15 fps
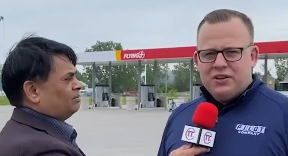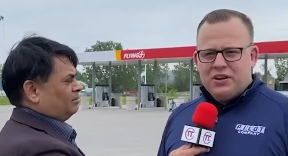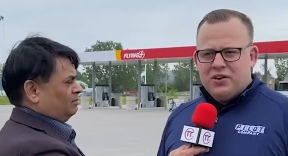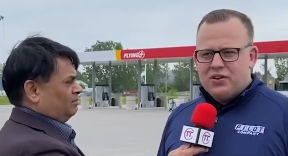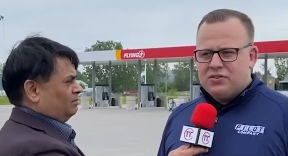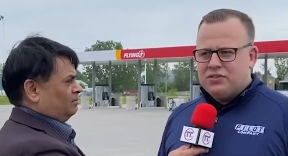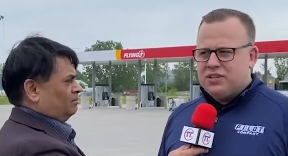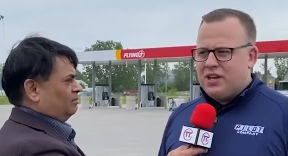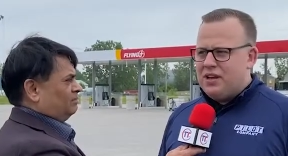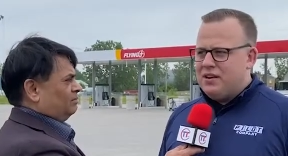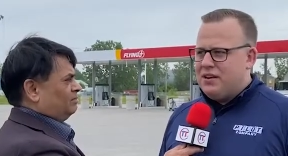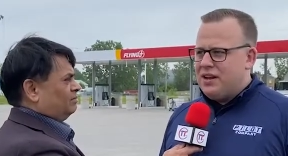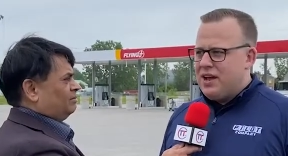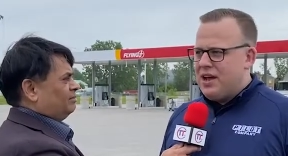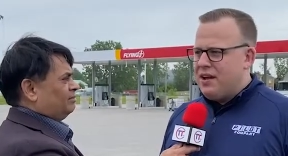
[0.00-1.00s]
Speaker 1: years,
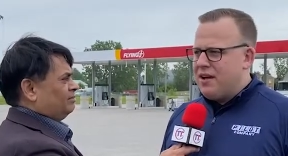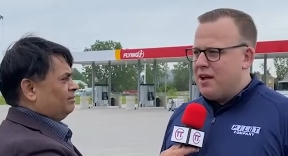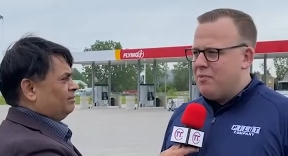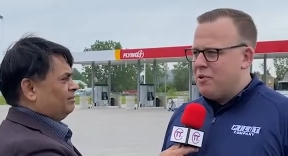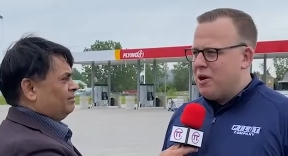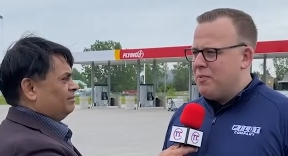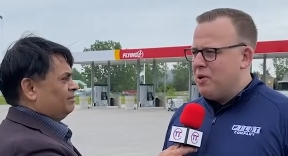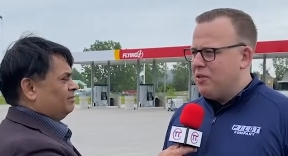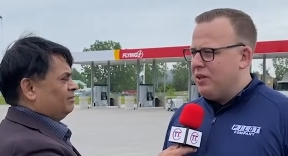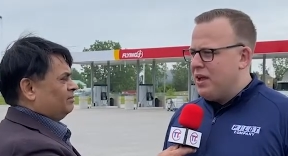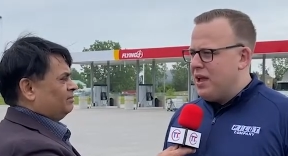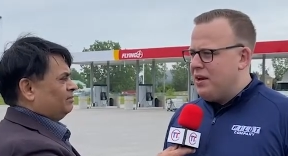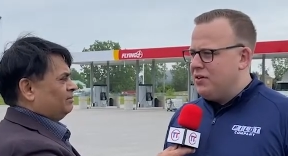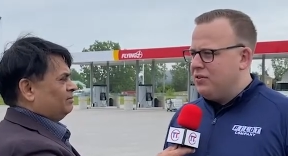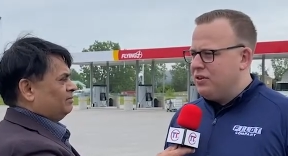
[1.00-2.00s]
and uh, I primarily
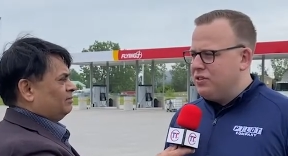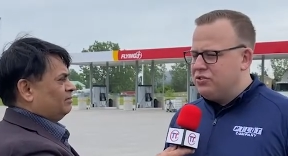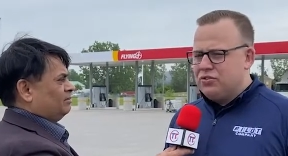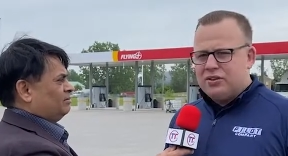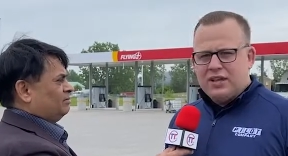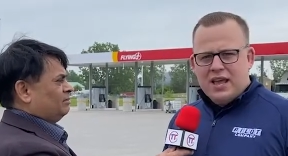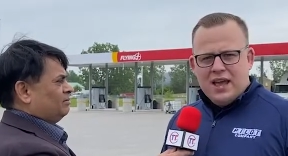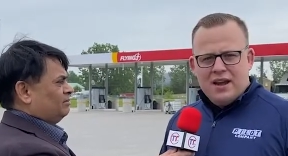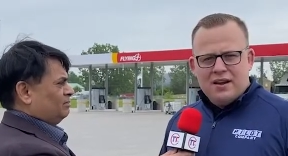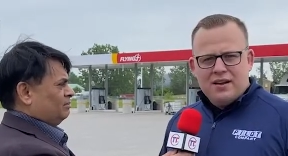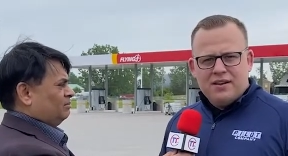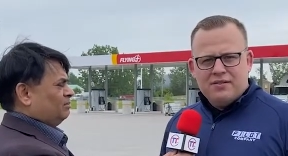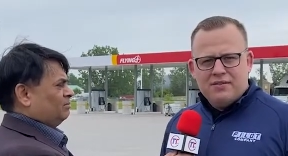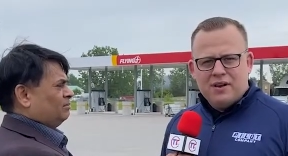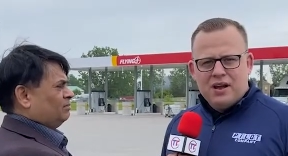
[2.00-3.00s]
handle Eastern
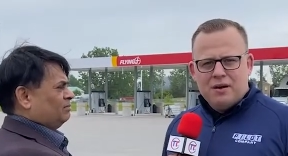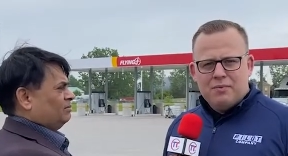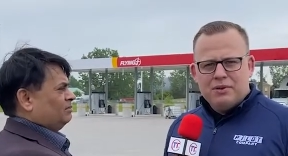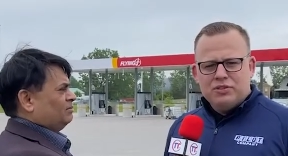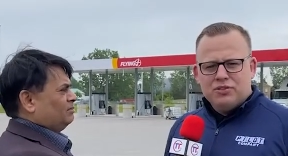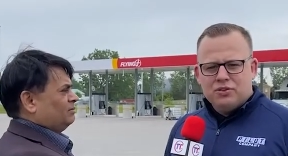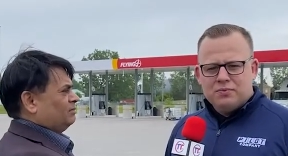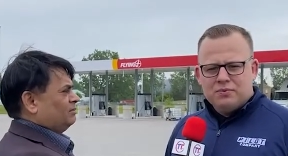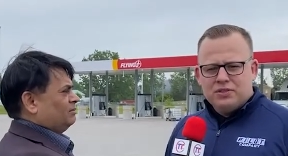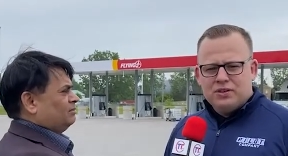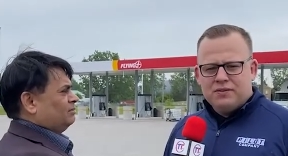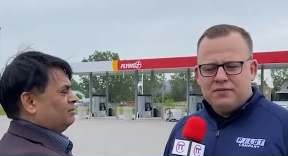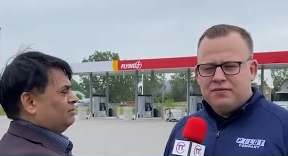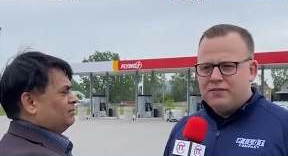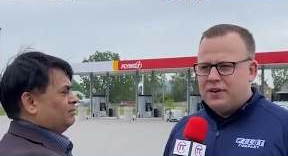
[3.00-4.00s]
Canada um, in terms
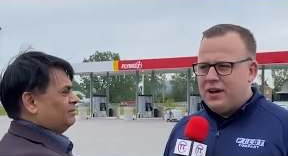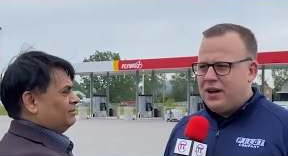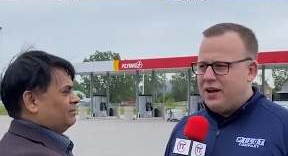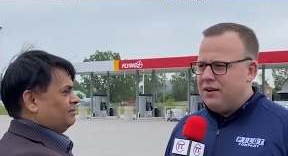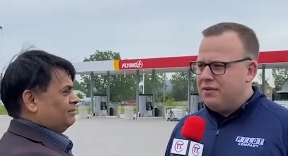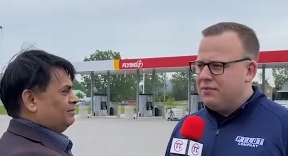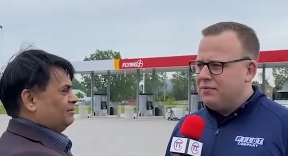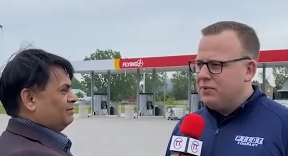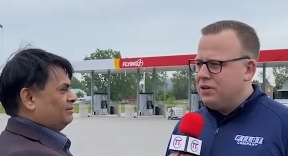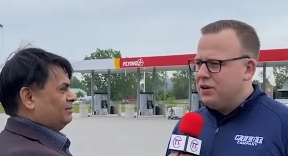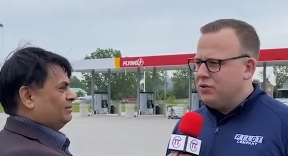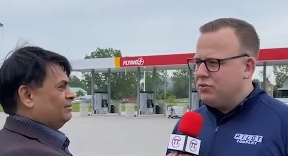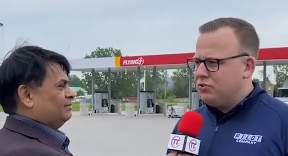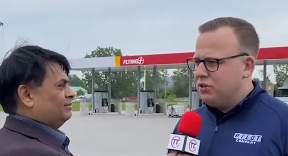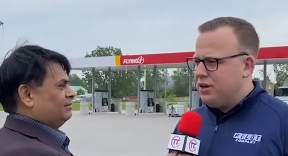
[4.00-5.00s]
of uh, you
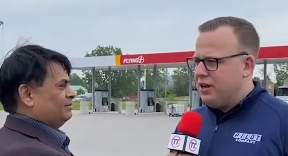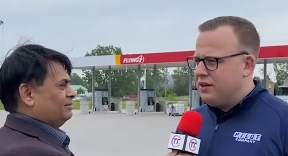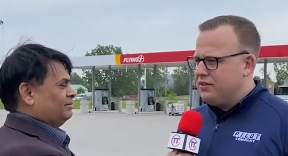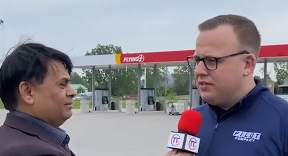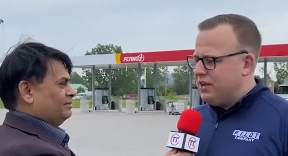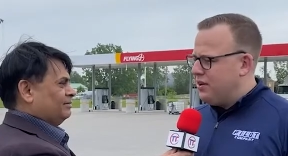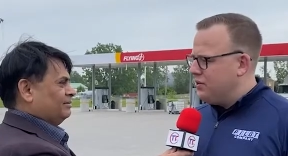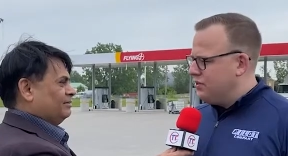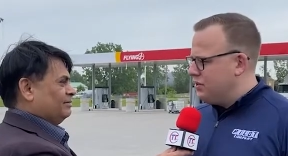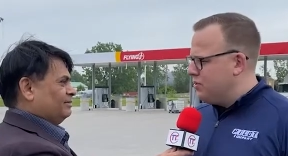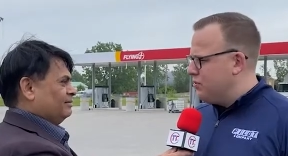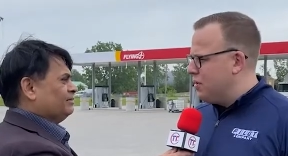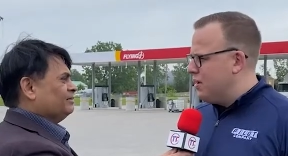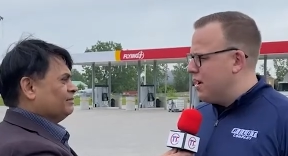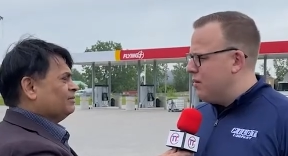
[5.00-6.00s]
know uh, sales
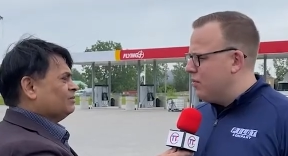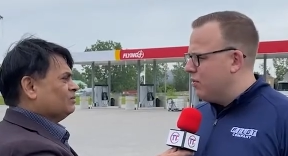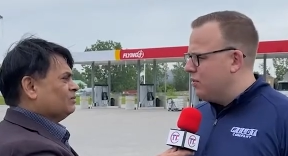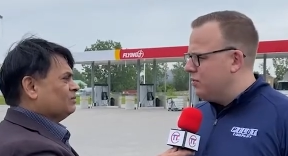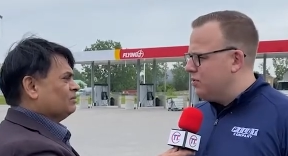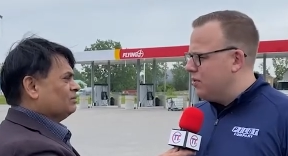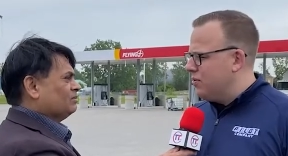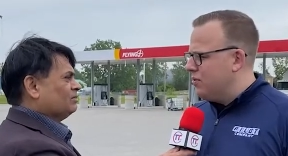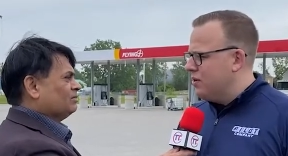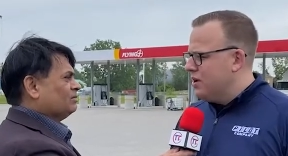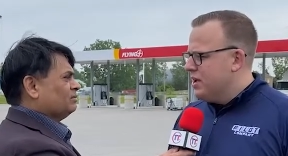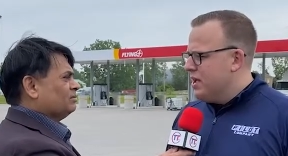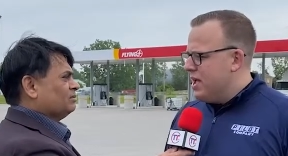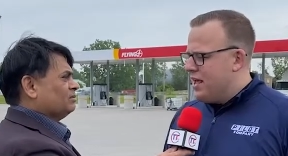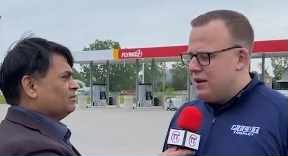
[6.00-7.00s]
into our network. So
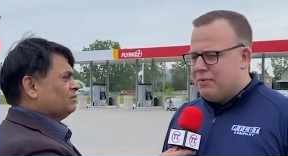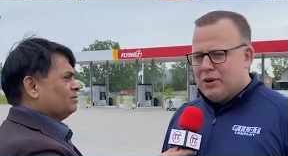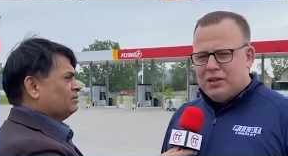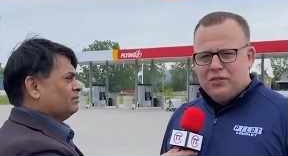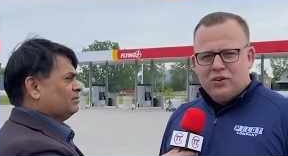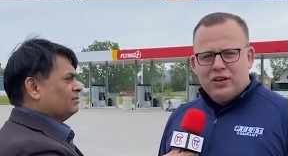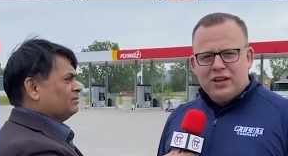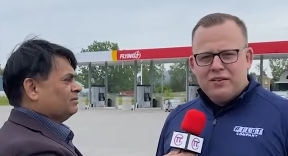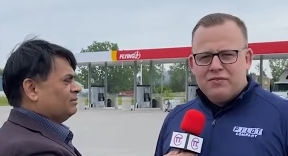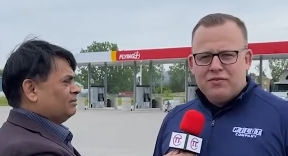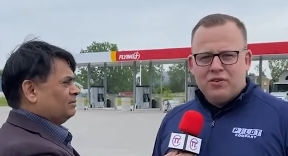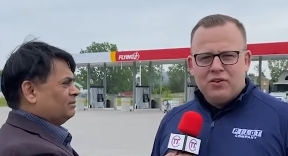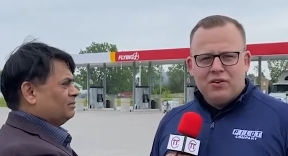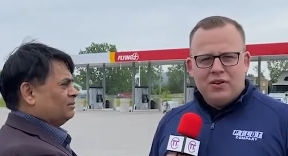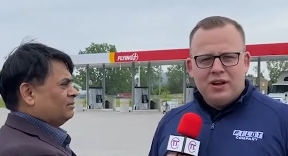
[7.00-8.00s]
anybody looking
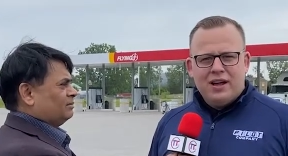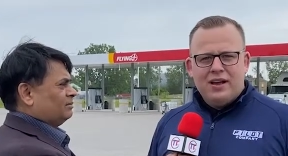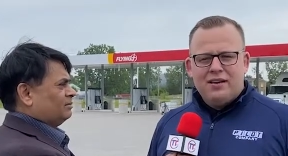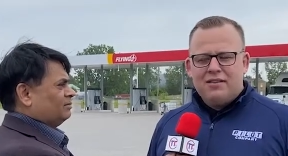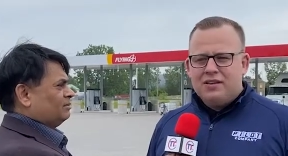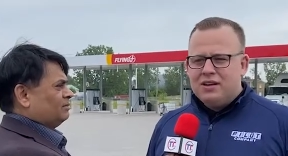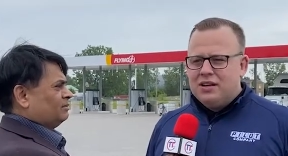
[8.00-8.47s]
for uh,